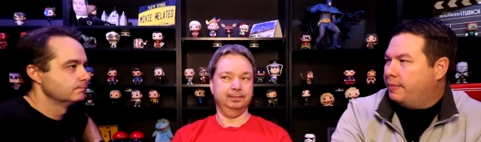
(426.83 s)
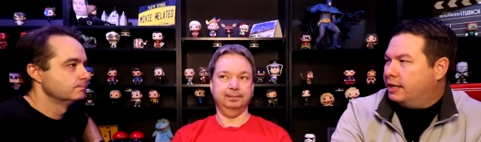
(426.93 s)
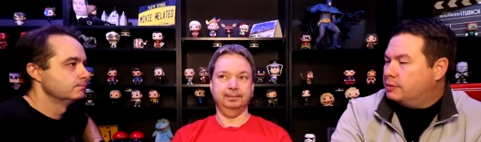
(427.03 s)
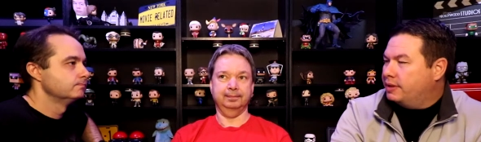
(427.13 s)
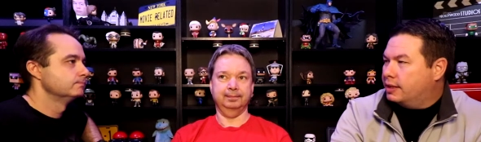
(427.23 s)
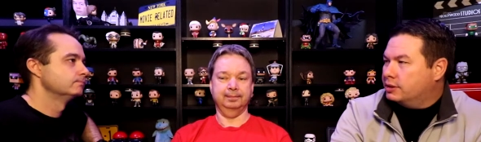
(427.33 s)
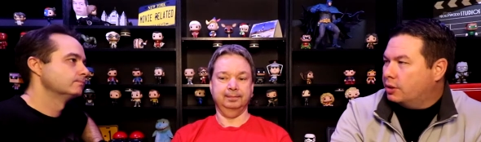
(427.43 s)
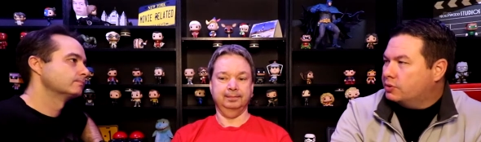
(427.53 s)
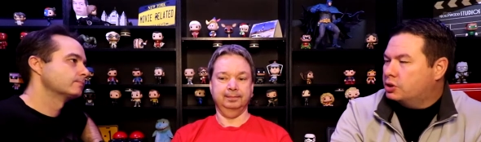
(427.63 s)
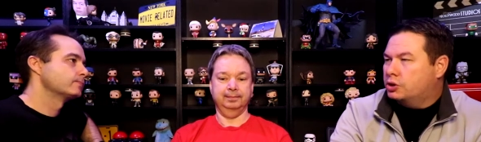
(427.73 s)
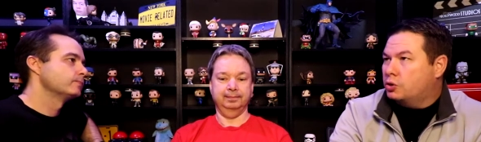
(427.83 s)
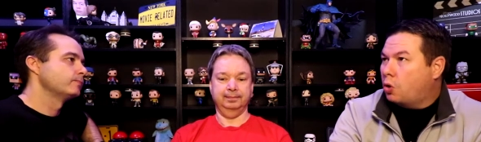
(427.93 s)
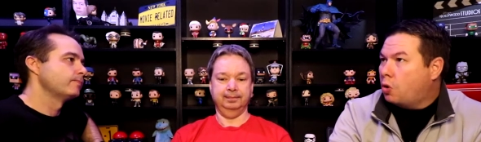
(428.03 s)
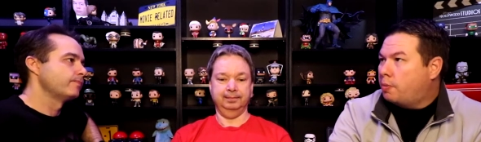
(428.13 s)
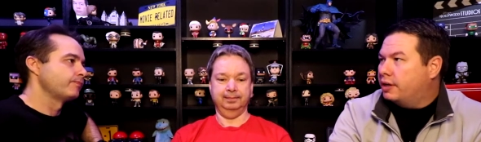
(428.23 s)
Speaker 1: base, because there was
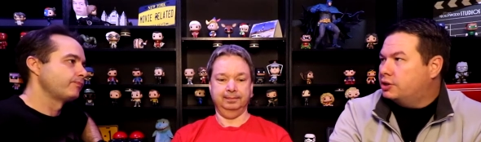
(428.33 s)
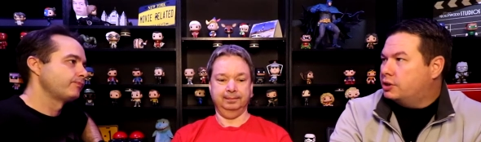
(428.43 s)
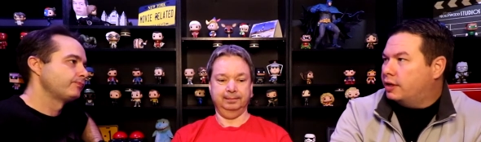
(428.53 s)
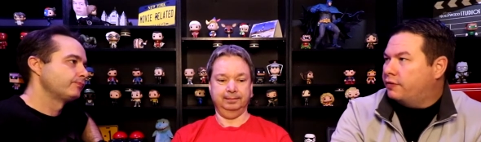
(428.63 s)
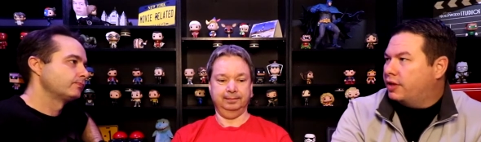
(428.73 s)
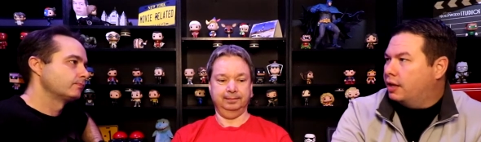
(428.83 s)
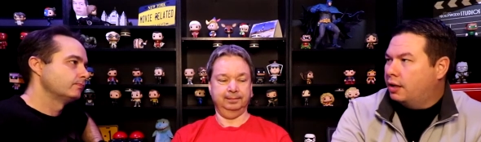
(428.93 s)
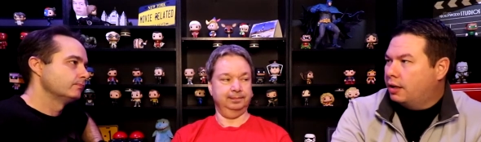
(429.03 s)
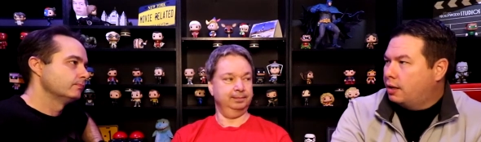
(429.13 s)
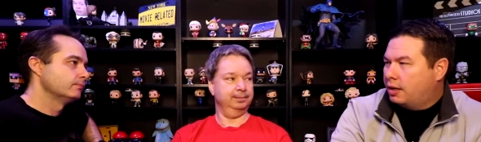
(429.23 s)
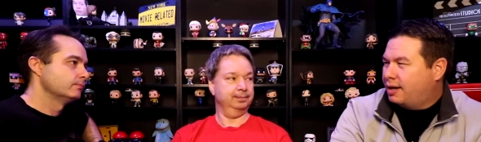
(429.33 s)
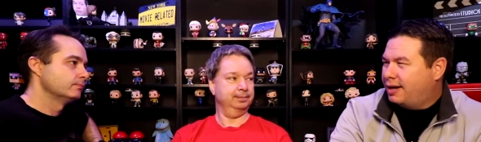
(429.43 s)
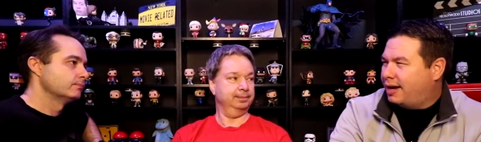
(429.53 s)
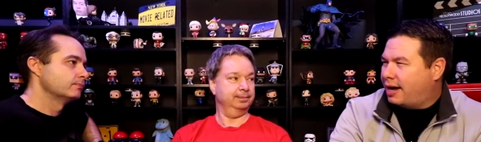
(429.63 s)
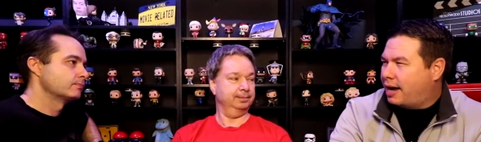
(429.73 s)
so much stuff that
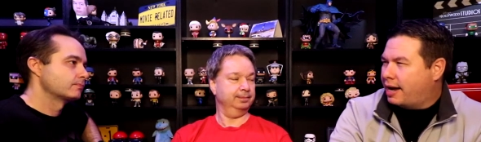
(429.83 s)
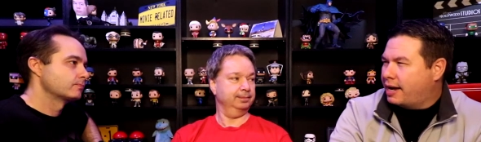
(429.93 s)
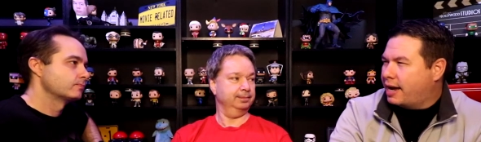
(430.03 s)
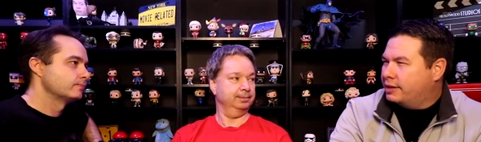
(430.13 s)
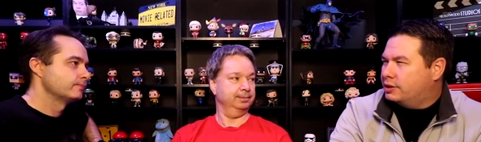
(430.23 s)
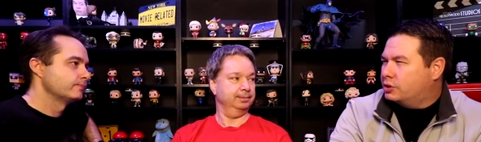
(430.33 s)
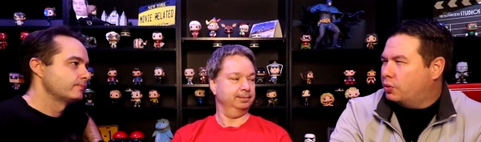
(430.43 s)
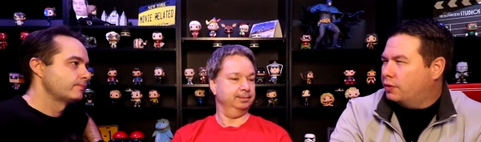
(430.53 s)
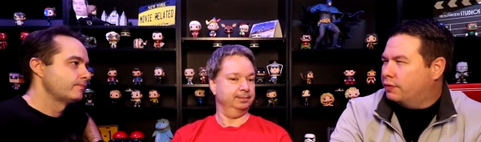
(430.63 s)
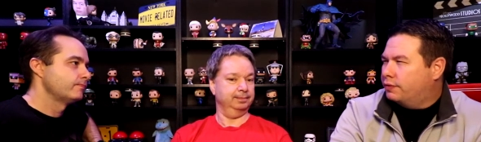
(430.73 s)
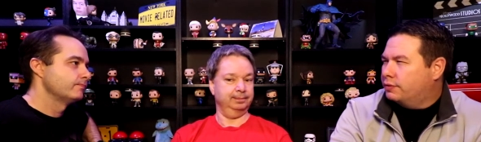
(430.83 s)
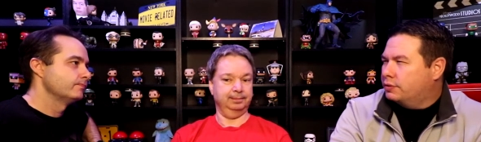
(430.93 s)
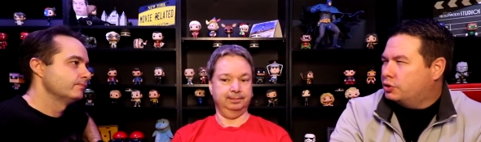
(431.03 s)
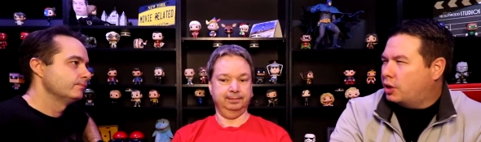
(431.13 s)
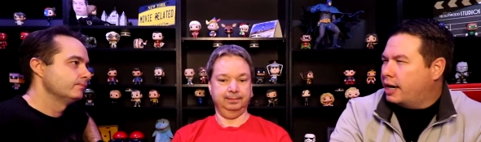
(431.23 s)
I had to sort of
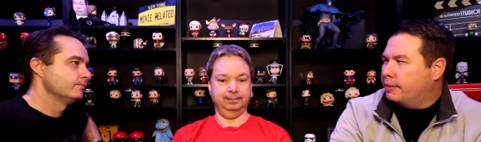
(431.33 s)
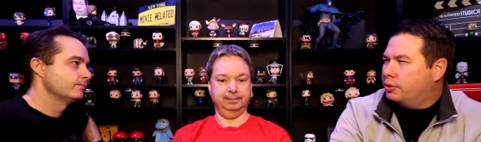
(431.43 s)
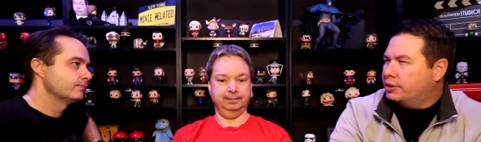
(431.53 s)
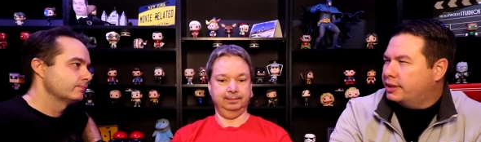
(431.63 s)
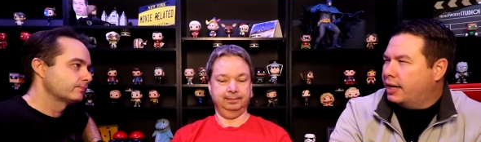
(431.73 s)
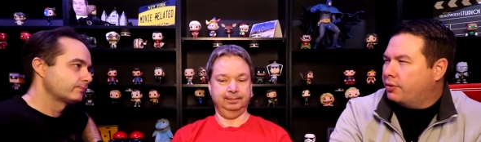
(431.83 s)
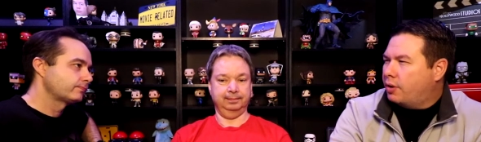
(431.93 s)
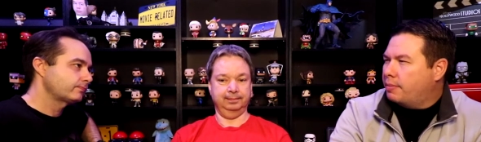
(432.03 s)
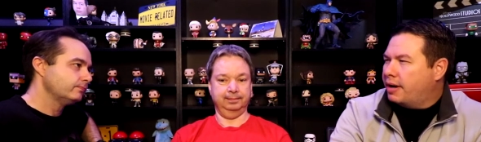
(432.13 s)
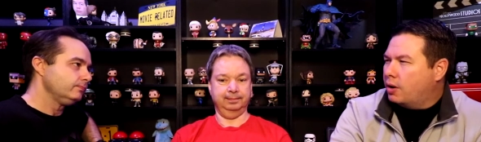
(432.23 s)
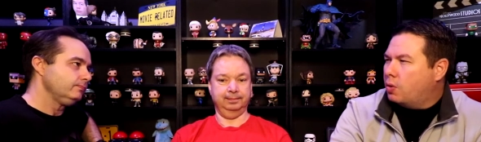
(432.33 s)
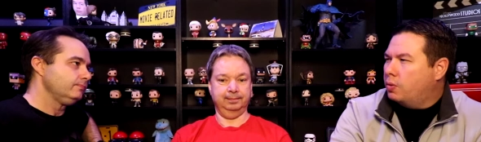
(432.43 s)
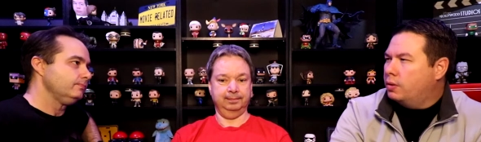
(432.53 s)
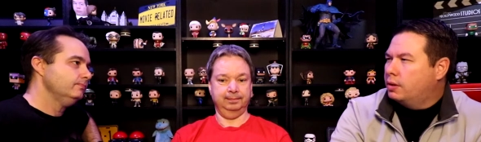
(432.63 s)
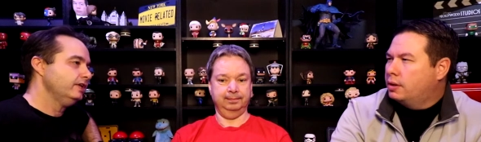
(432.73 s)
try to put together on my
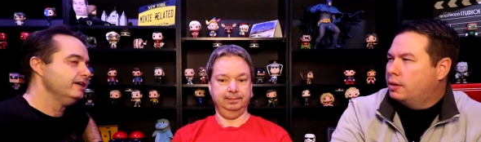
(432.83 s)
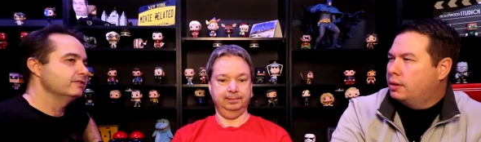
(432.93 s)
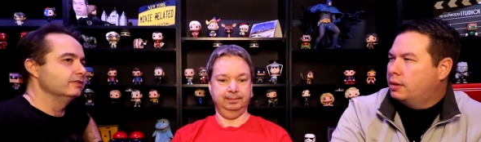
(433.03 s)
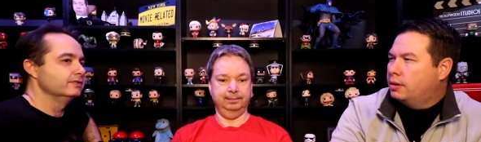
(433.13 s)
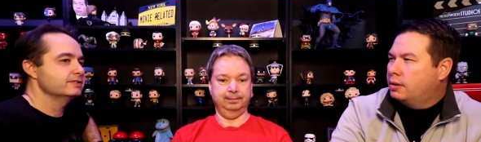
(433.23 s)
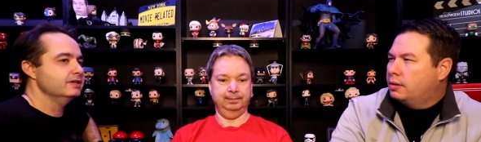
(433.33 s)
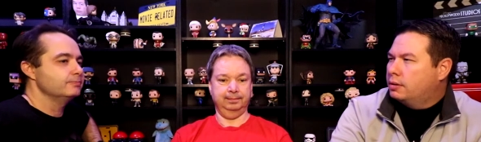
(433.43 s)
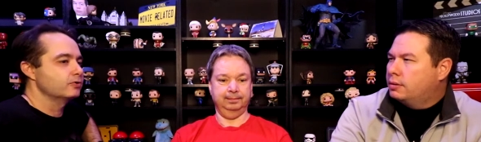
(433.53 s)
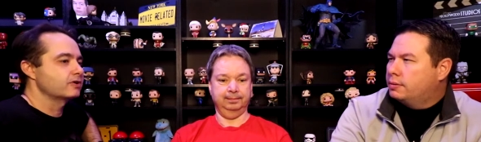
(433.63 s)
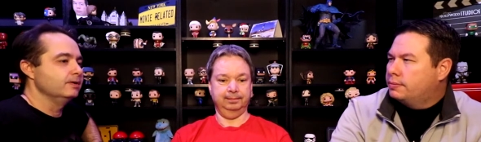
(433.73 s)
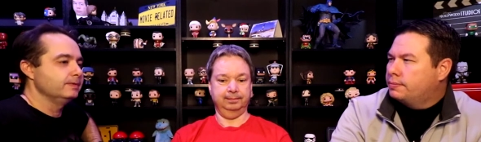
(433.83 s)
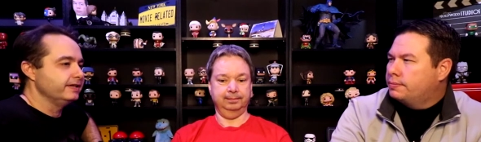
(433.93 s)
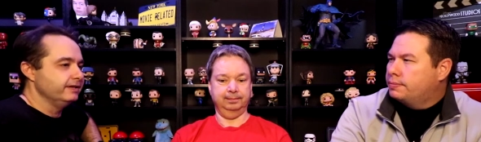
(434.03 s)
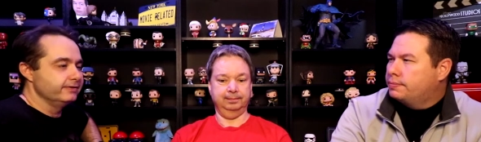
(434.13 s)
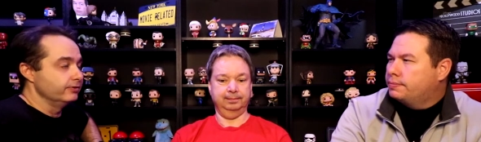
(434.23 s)
own.
Speaker 2: I don't know. It's not more
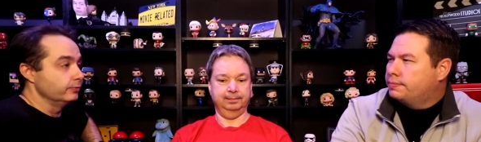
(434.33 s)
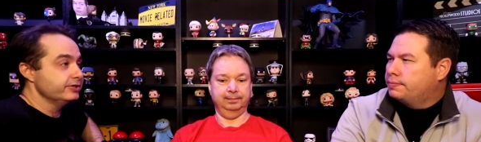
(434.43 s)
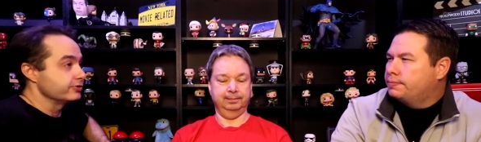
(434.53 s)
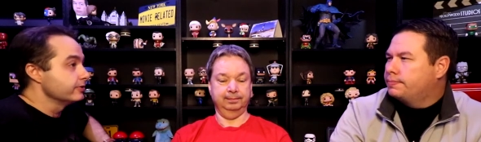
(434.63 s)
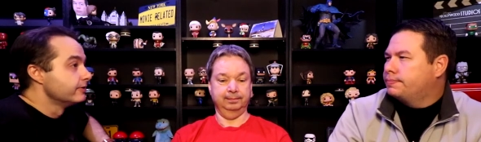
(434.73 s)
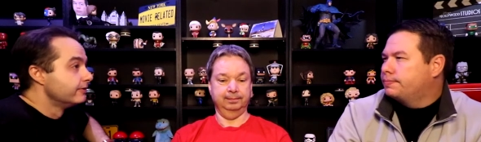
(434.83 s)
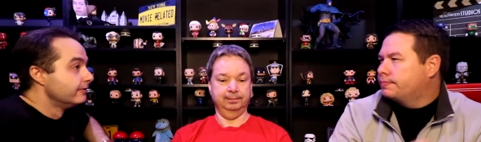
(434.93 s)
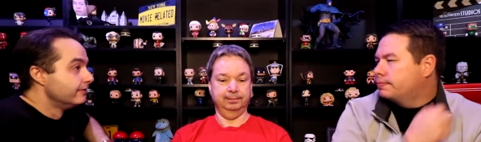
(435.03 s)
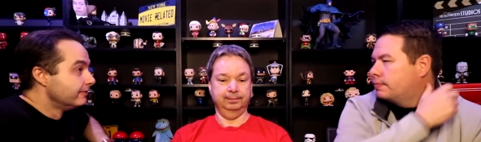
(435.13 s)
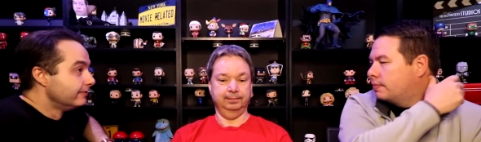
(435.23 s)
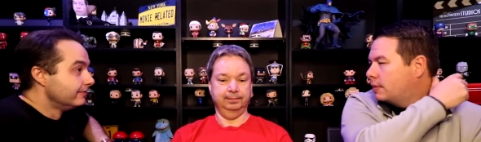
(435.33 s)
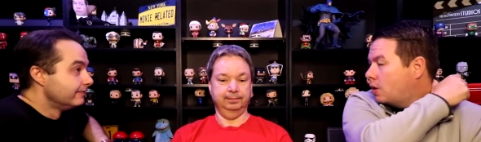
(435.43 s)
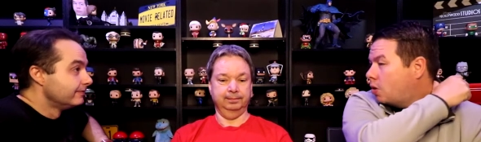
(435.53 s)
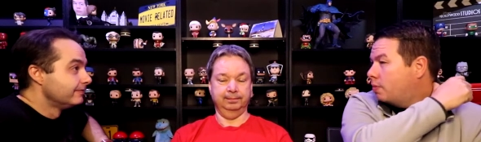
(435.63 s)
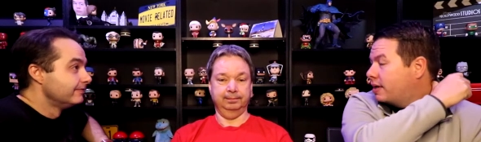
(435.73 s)
complicated than The Witcher.
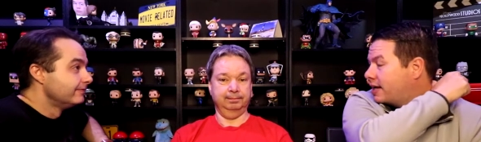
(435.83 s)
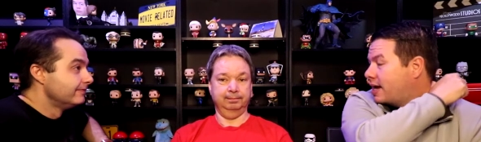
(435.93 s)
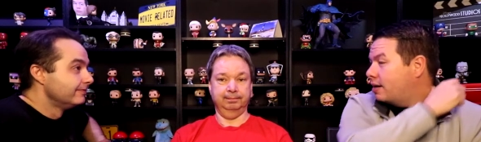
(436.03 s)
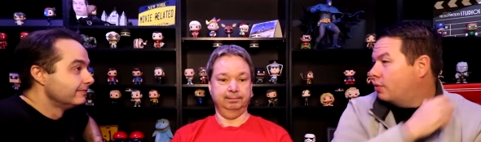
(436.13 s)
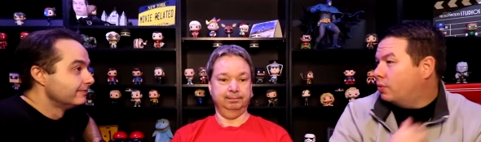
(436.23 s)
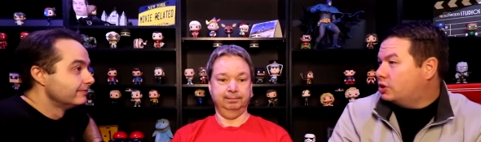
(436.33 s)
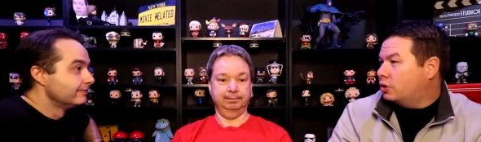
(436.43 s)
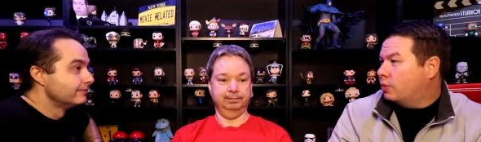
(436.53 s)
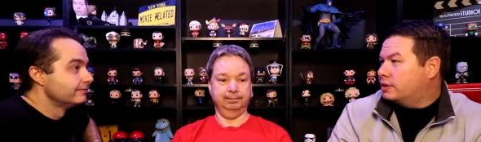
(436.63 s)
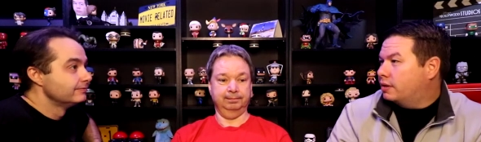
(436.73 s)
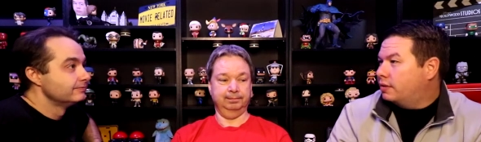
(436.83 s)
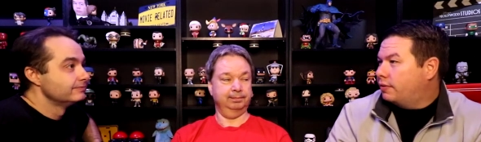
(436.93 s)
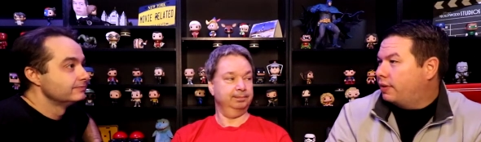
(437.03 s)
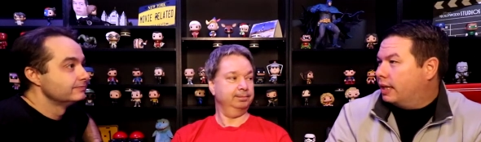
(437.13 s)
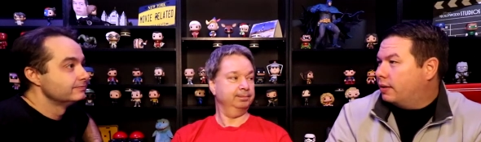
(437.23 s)
Speaker 1: No, but again, The Witcher wasn't
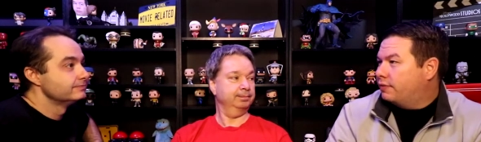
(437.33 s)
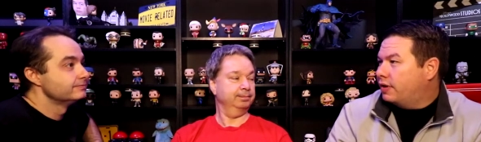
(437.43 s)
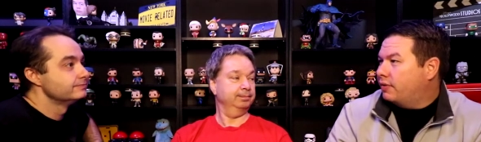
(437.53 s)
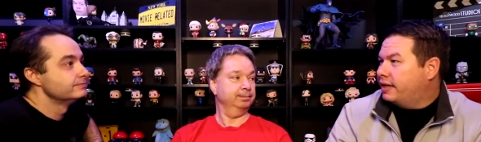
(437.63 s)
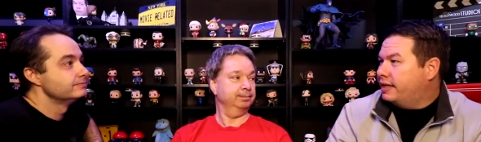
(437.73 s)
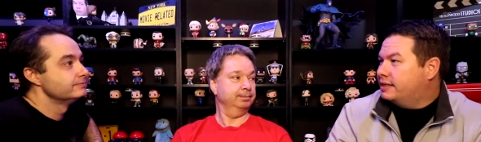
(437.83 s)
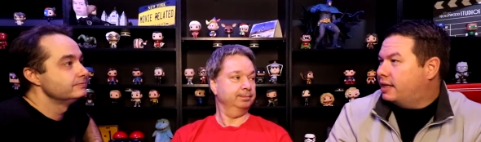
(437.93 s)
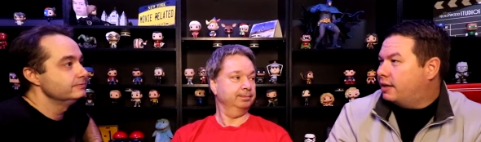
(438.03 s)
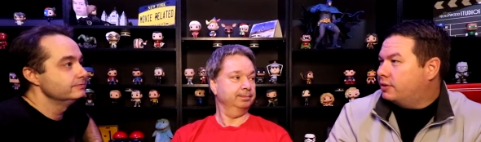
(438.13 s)
very easy to